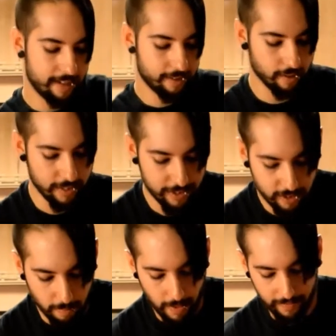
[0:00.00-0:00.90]
So this is a
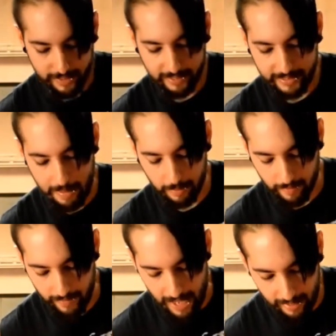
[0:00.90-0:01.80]
perfect example of
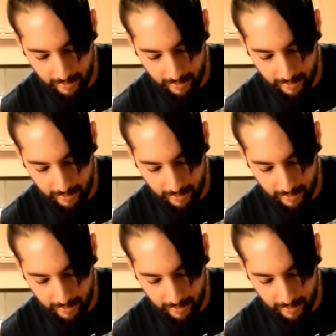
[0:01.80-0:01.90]
that.